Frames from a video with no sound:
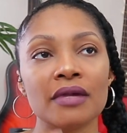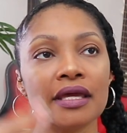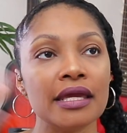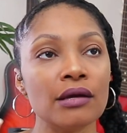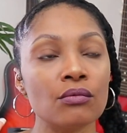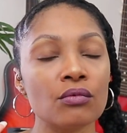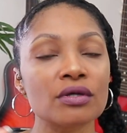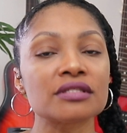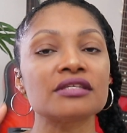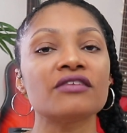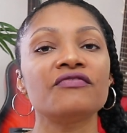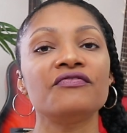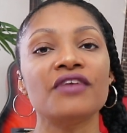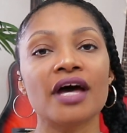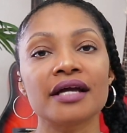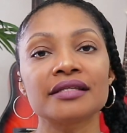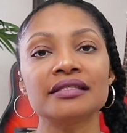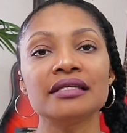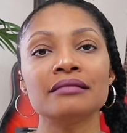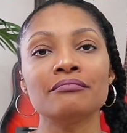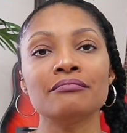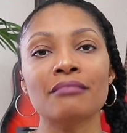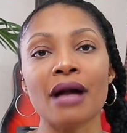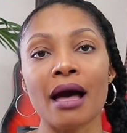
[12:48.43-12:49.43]
it was
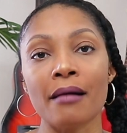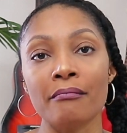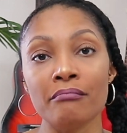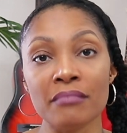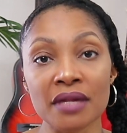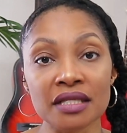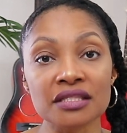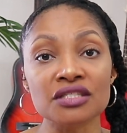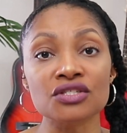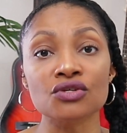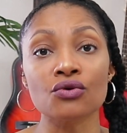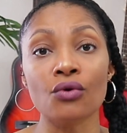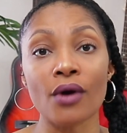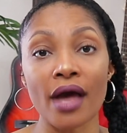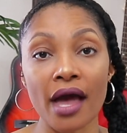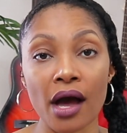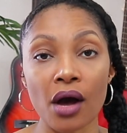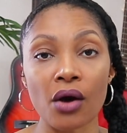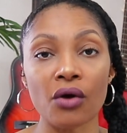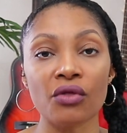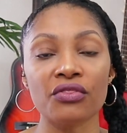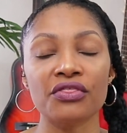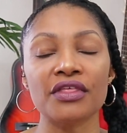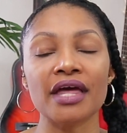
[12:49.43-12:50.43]
affecting my mental
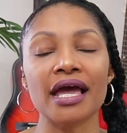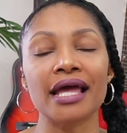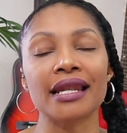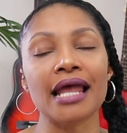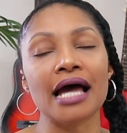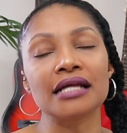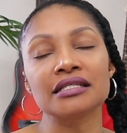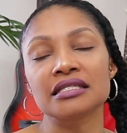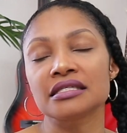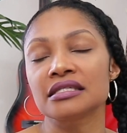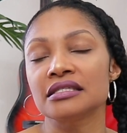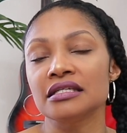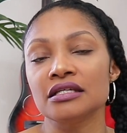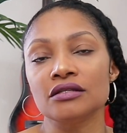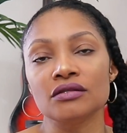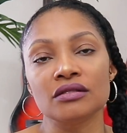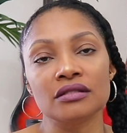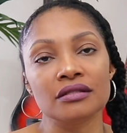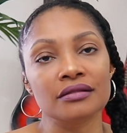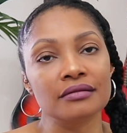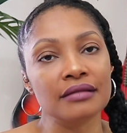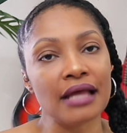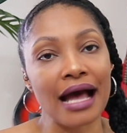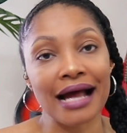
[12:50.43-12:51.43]
health, and I just
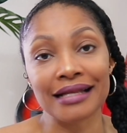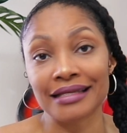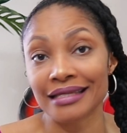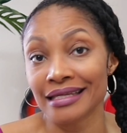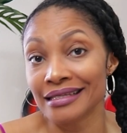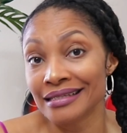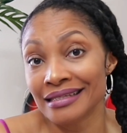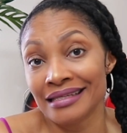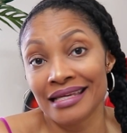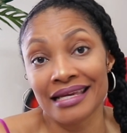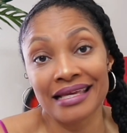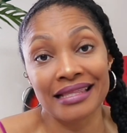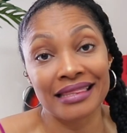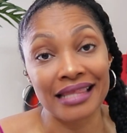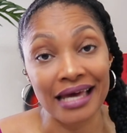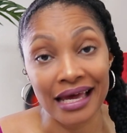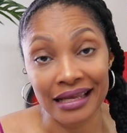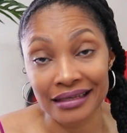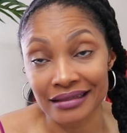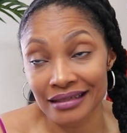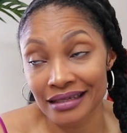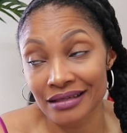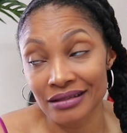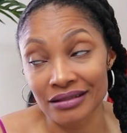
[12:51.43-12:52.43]
didn't I didn't need
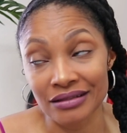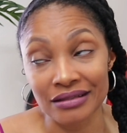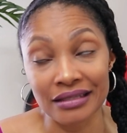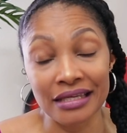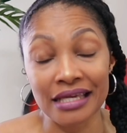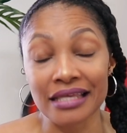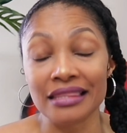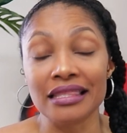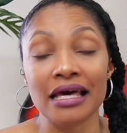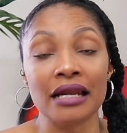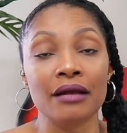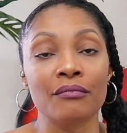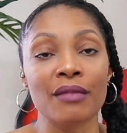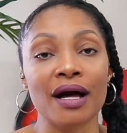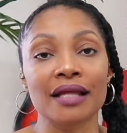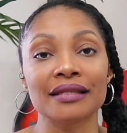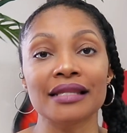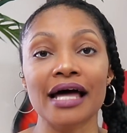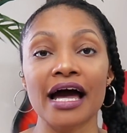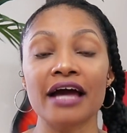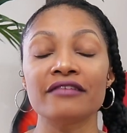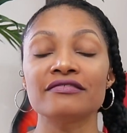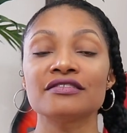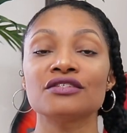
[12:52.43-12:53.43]
that didn't need that in my
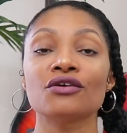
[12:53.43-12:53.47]
life.